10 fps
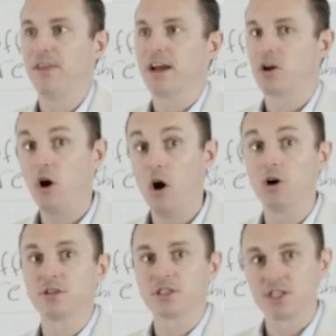They're
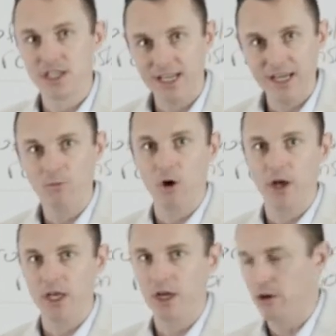constantly
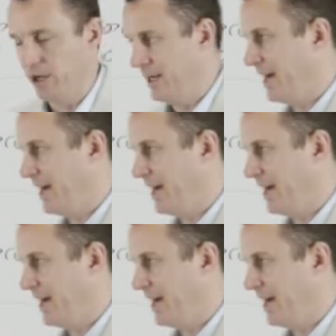working on it.